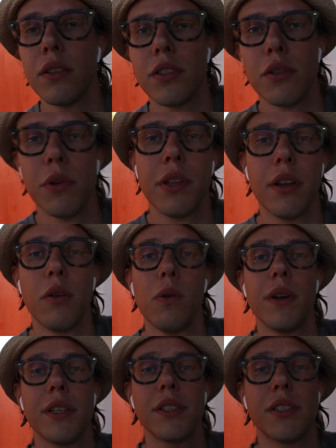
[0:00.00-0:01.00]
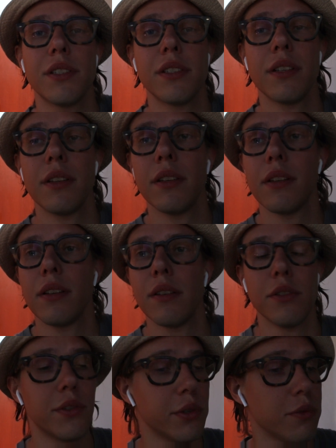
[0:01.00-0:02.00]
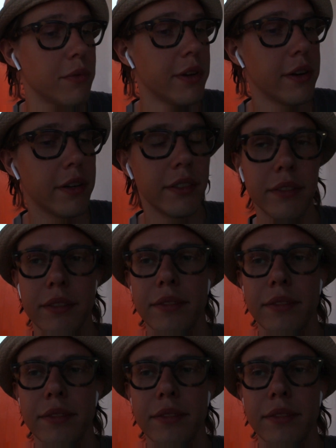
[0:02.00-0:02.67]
So what I always consume here